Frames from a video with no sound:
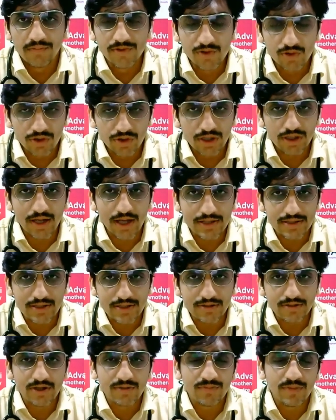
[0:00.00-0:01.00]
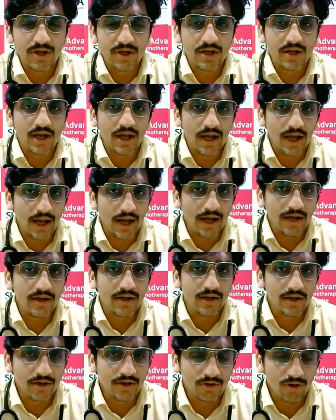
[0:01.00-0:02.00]
during cancer treatment
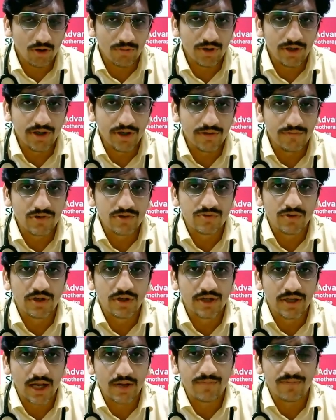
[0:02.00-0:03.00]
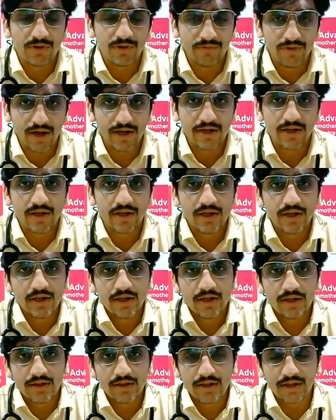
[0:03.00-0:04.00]
and in a normal individual can prevent
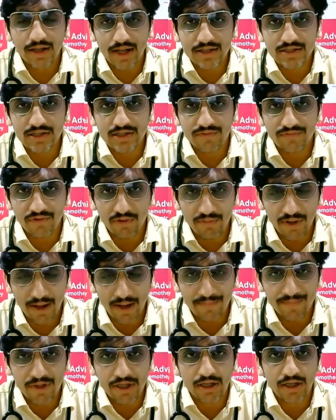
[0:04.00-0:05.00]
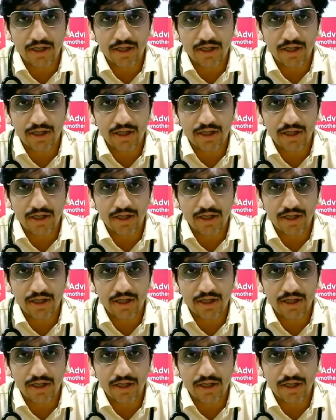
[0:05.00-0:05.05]
the cancer from happening.